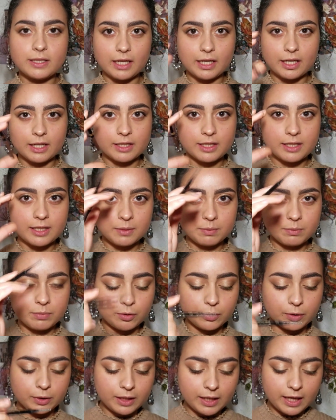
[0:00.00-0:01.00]
take a
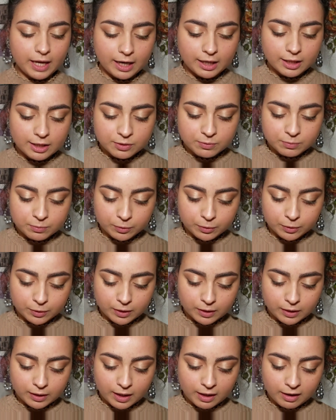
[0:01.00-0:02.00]
spoolie, any
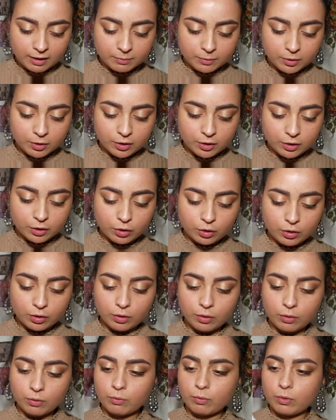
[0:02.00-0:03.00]
spoolie, I'm gonna
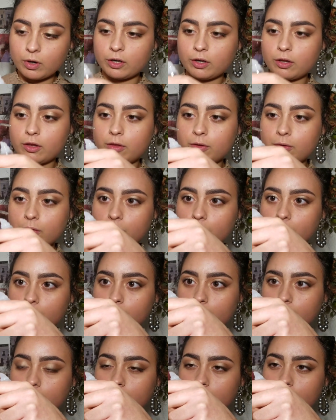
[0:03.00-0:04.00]
run through
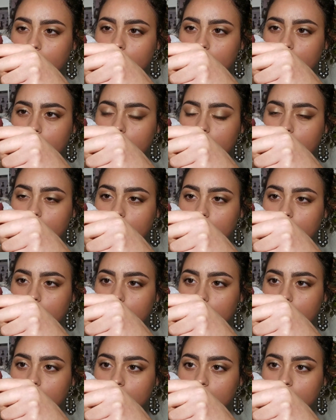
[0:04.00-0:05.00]

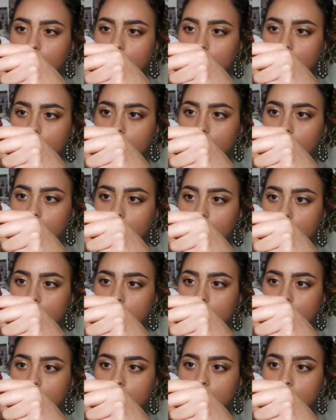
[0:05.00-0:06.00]
like this.